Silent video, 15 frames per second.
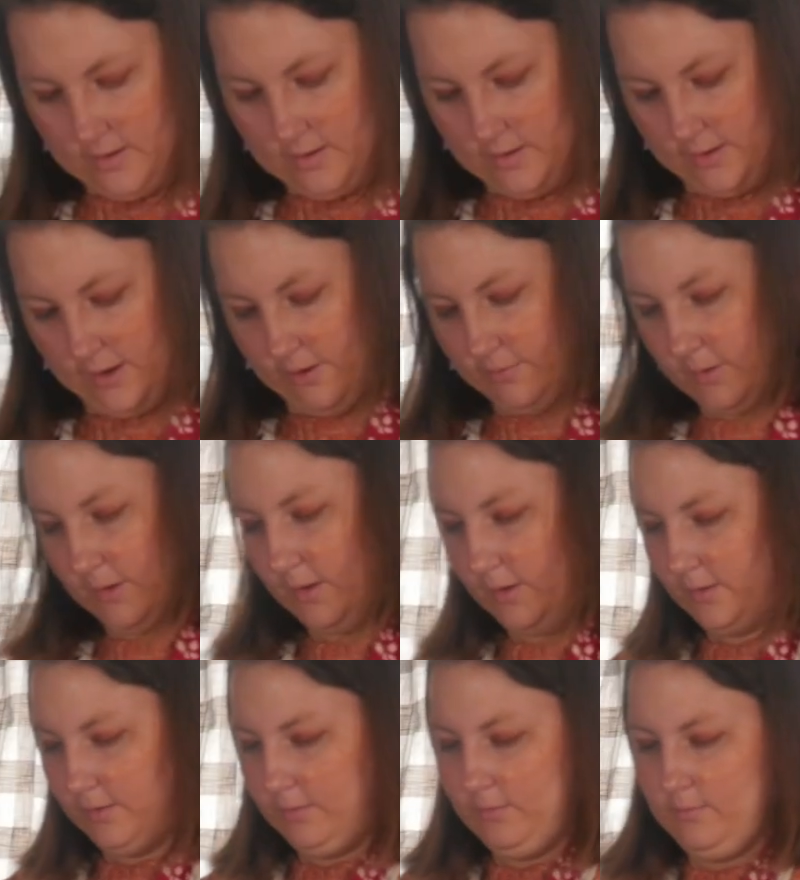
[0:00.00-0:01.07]
Now I'm gonna
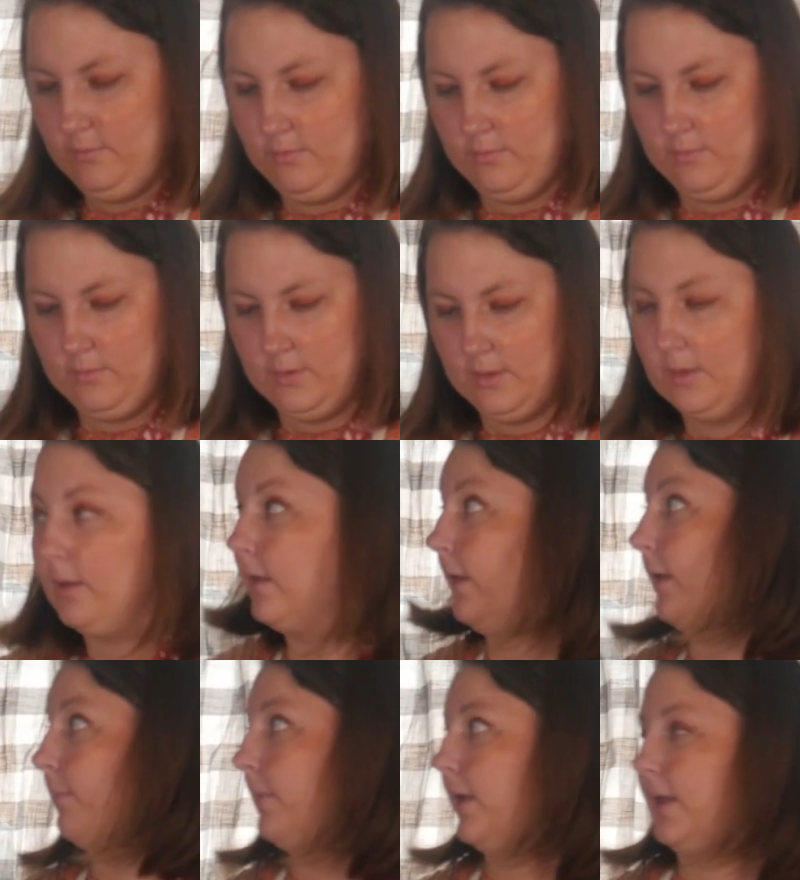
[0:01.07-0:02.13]

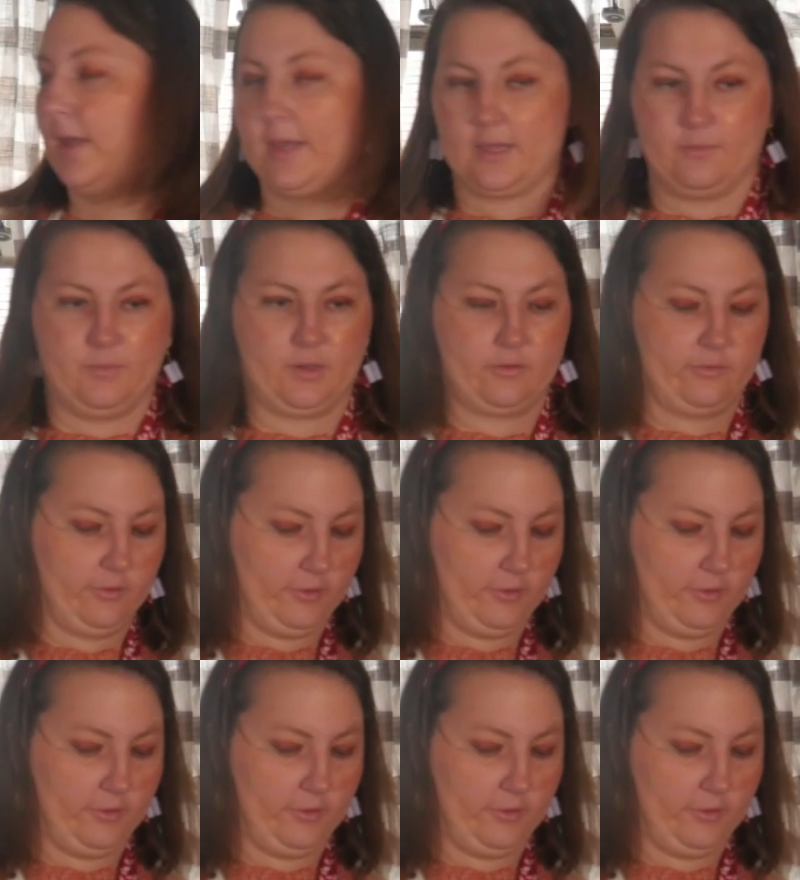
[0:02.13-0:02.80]
get my hand mixer